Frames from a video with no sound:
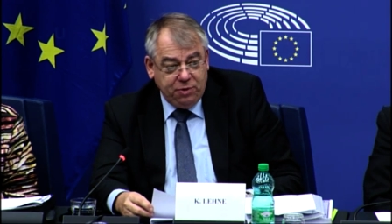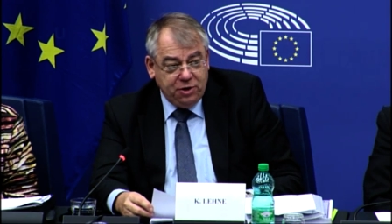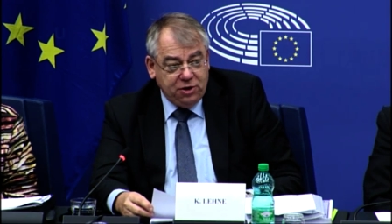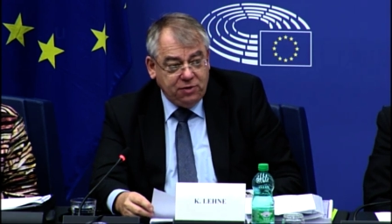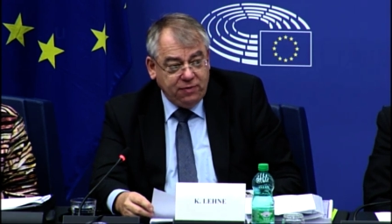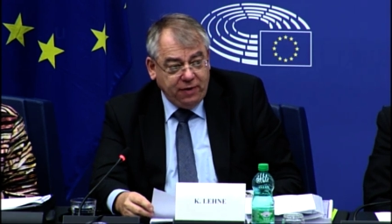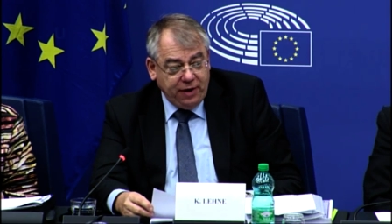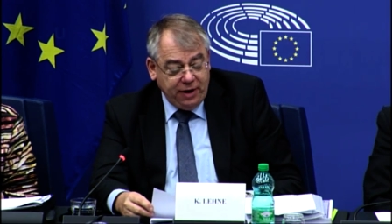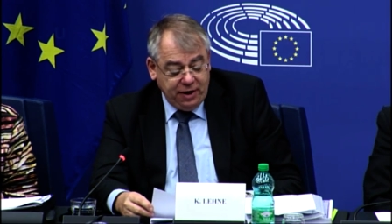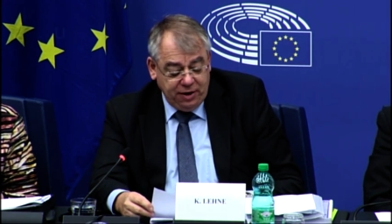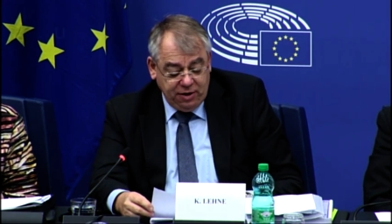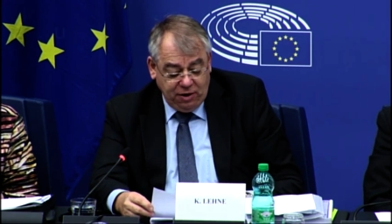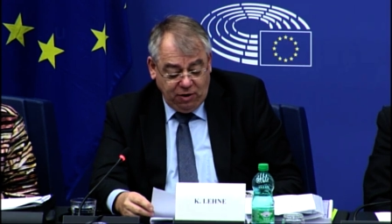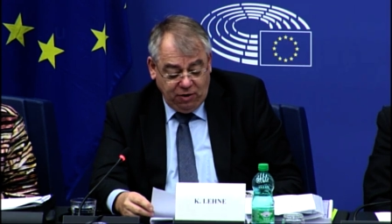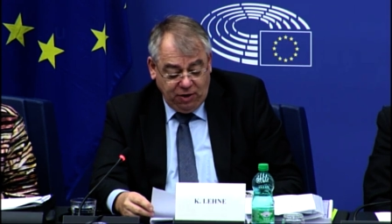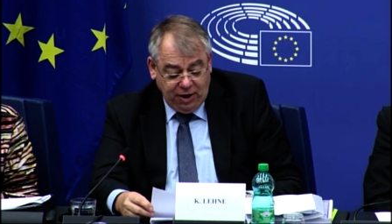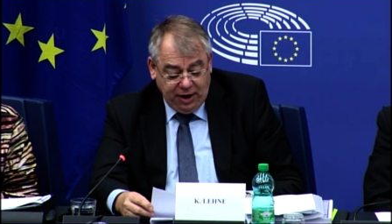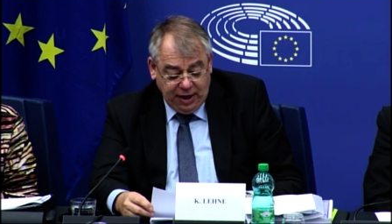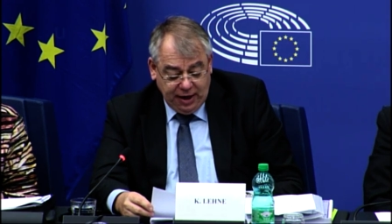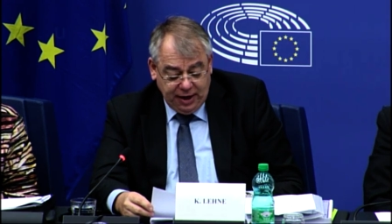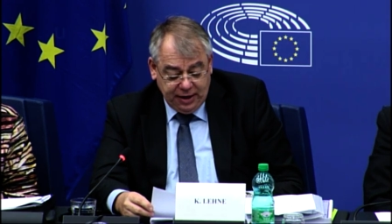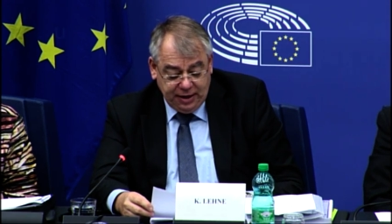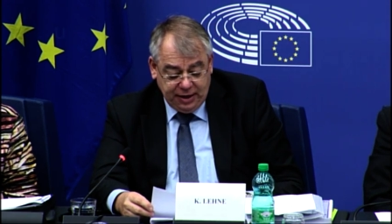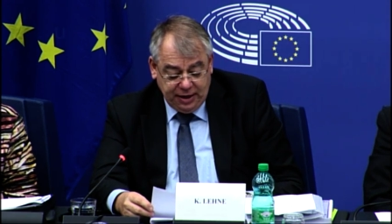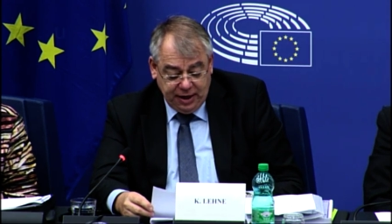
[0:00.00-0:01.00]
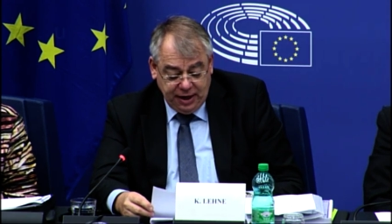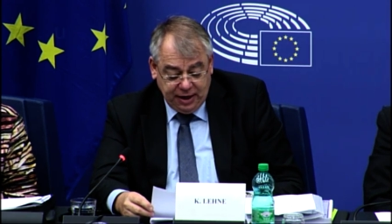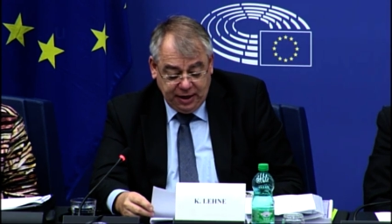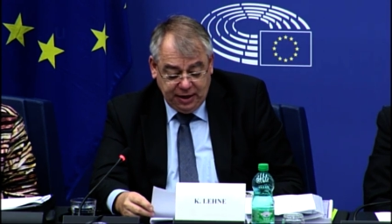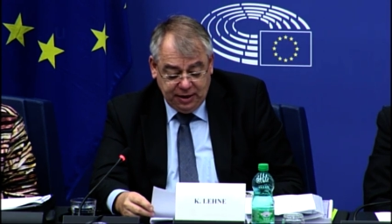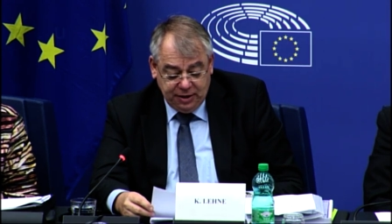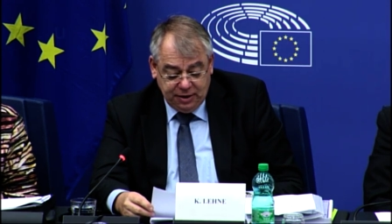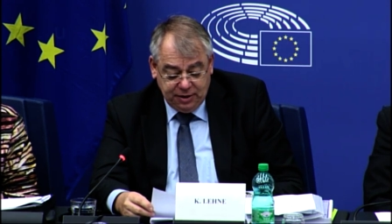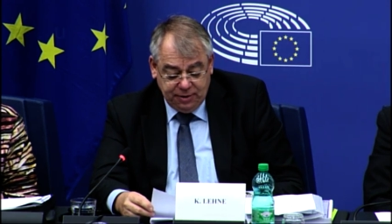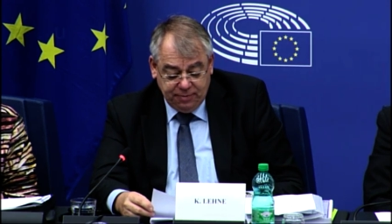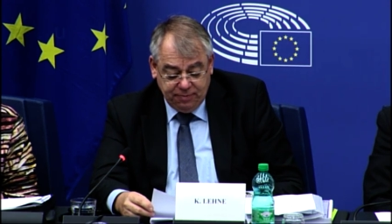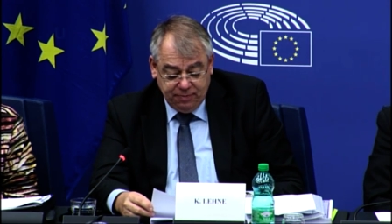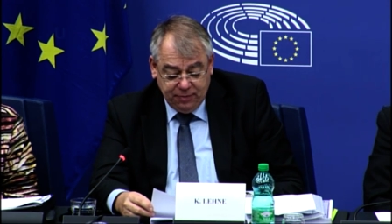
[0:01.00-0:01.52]
called an
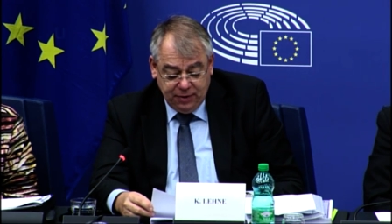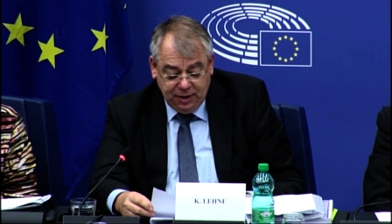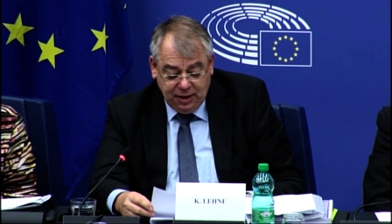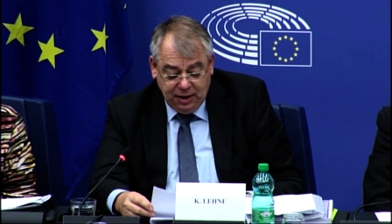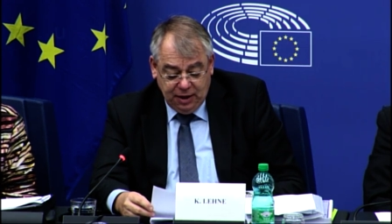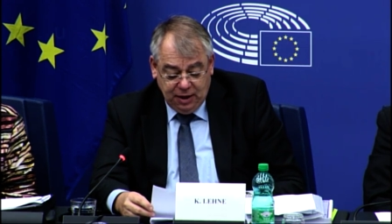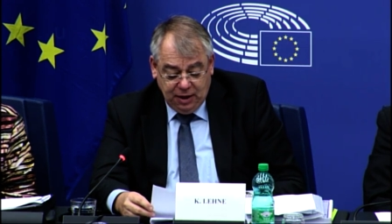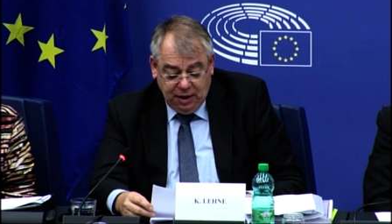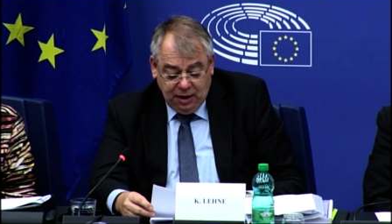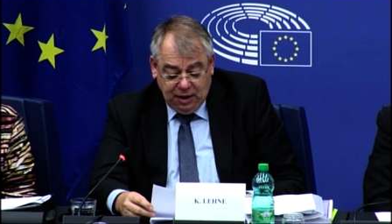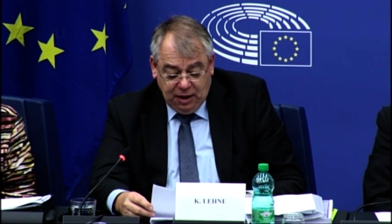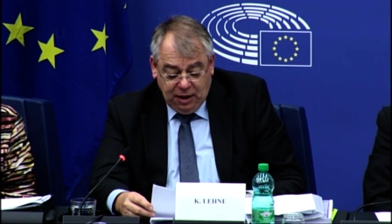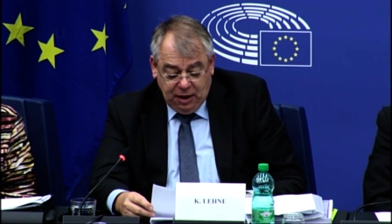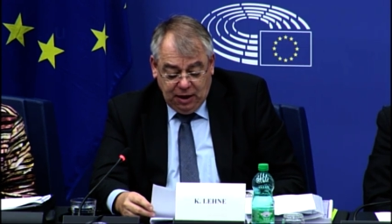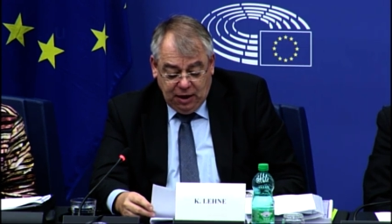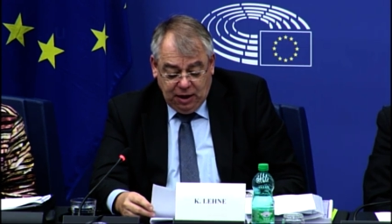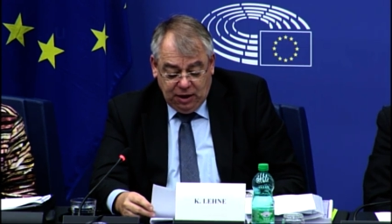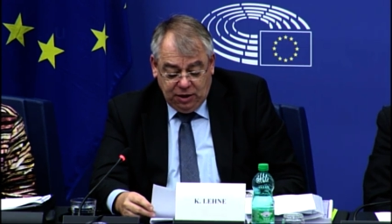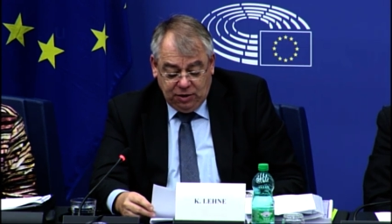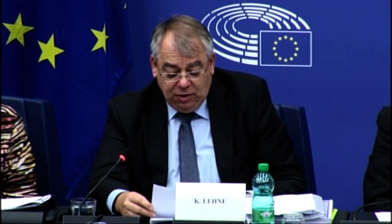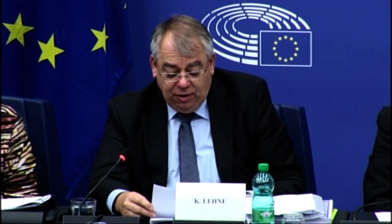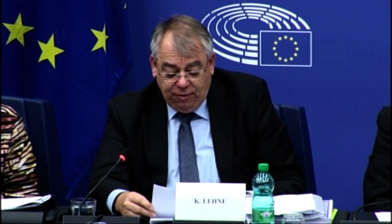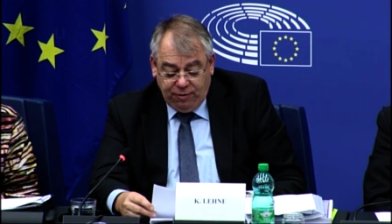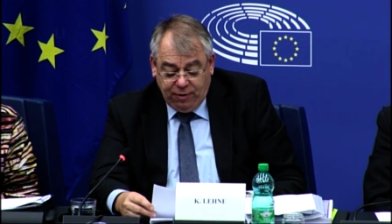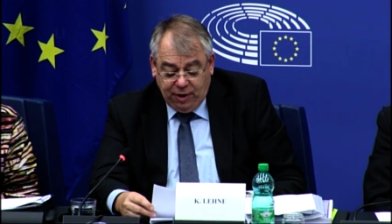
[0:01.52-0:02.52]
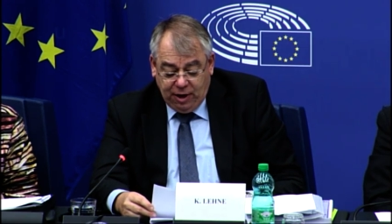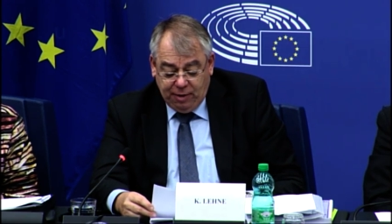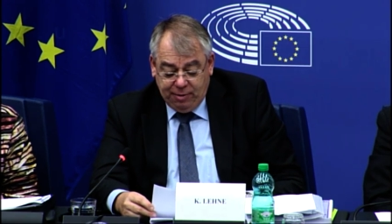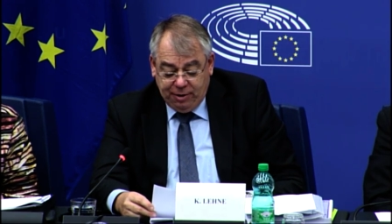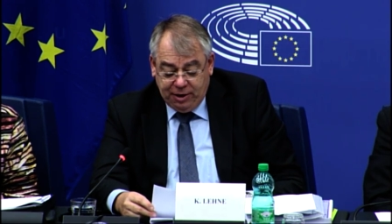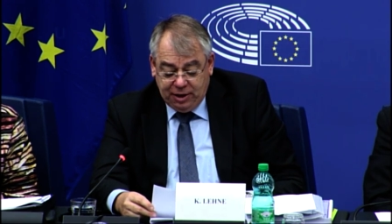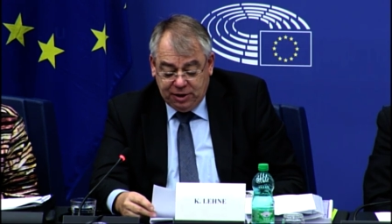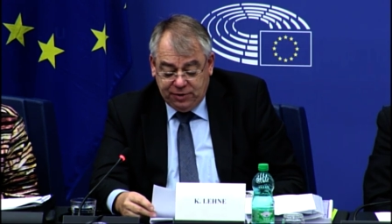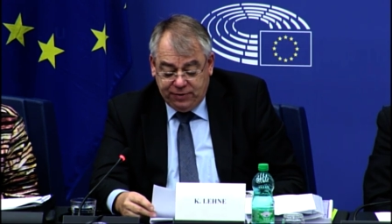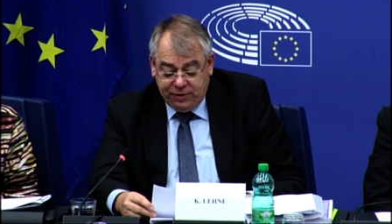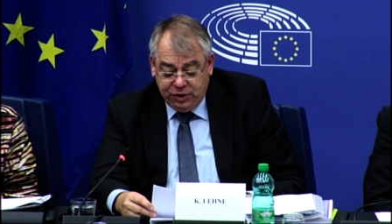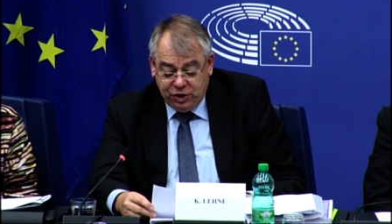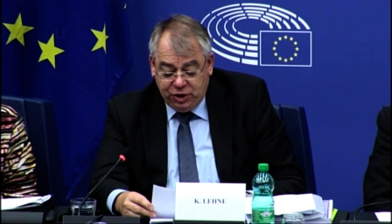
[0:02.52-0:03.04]
adversarial procedure, but we are not
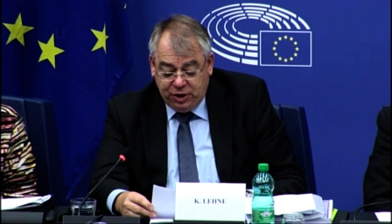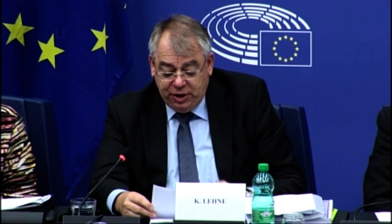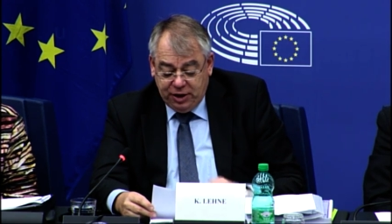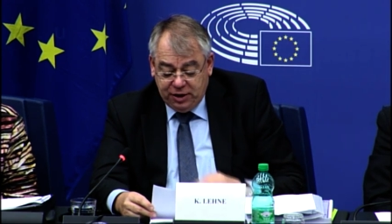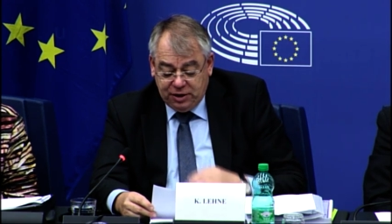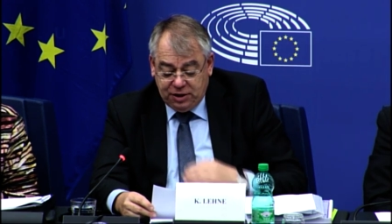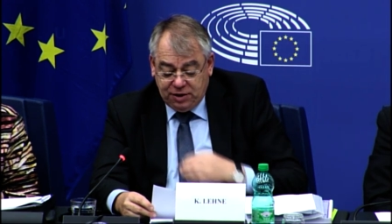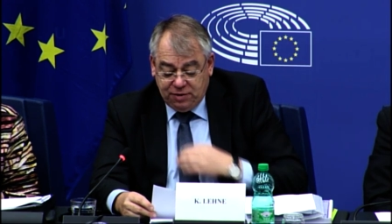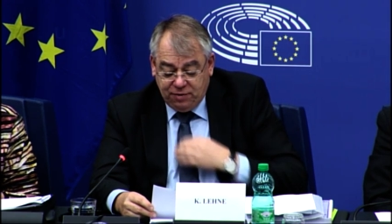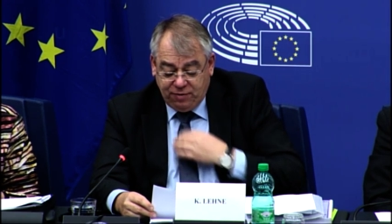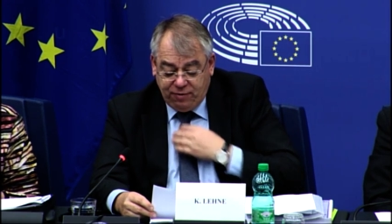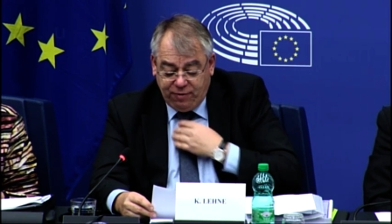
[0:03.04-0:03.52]
adversaries.